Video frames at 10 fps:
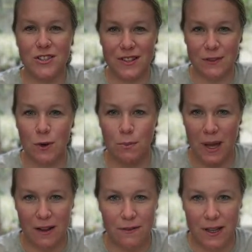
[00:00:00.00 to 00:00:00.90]
of different
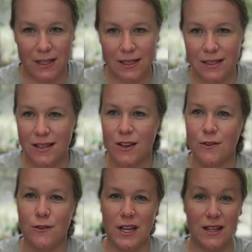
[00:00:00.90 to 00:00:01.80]
benefits
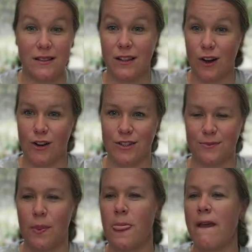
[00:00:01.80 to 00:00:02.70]
in the
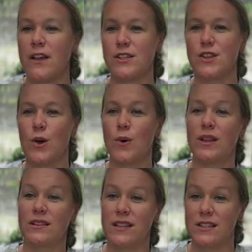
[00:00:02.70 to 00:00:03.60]
garden. So
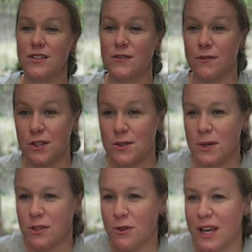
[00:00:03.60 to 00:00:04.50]
this first
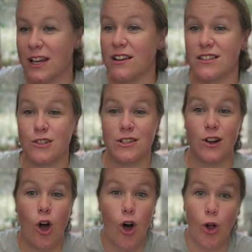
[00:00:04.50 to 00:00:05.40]
picture right here is just an
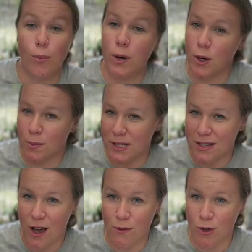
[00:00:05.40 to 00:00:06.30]
all-purpose
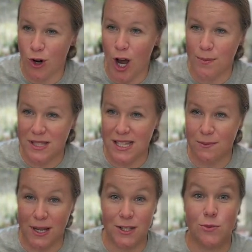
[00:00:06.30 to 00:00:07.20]
cover crop seed
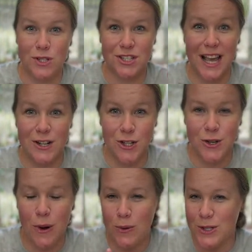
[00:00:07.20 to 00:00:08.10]
mix, which is actually
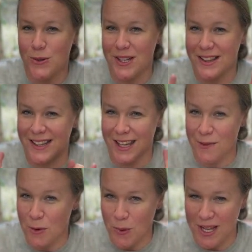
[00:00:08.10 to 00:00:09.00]
what we're doing in the
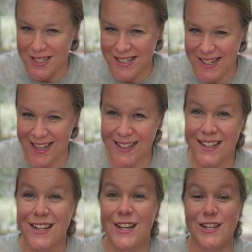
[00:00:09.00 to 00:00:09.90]
giveaway today.
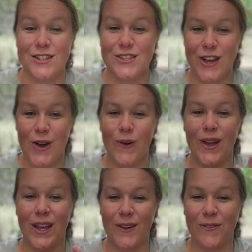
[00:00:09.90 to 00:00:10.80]
So
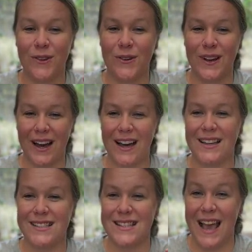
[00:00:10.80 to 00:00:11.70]
if you
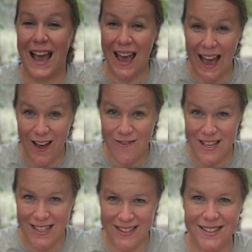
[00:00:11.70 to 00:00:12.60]
guys
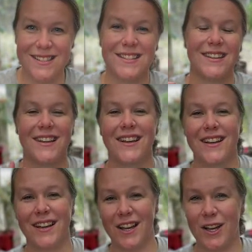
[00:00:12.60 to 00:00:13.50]
haven't
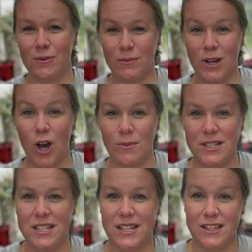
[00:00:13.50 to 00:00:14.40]

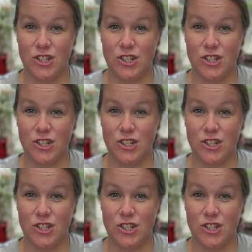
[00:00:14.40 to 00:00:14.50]
commented in the